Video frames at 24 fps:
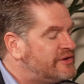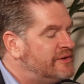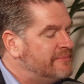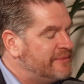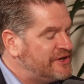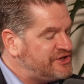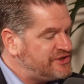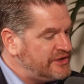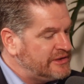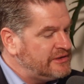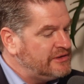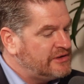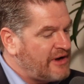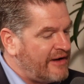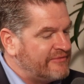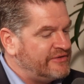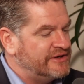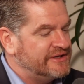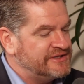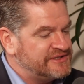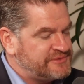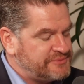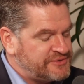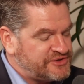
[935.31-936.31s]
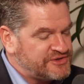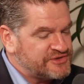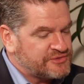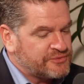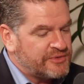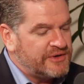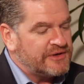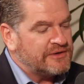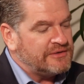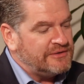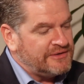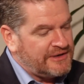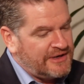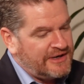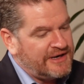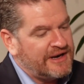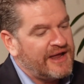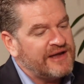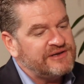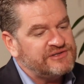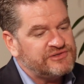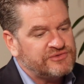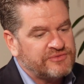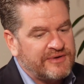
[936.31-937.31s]
you mentioned governance, which is critical, and a
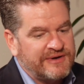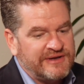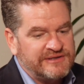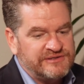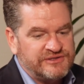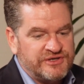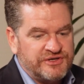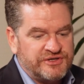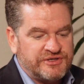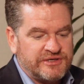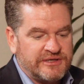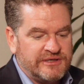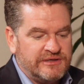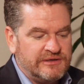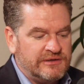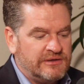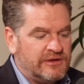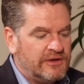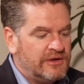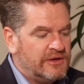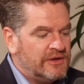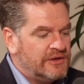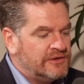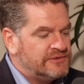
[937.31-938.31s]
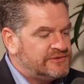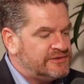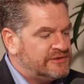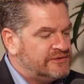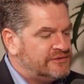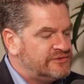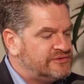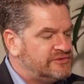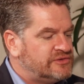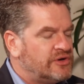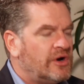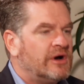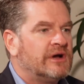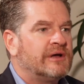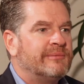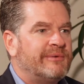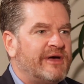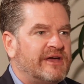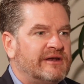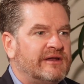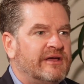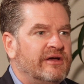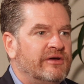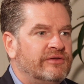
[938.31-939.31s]
nice transition to talk
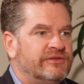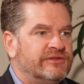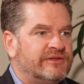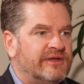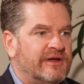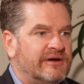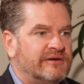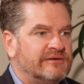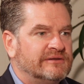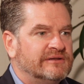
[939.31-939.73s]
about healthcare.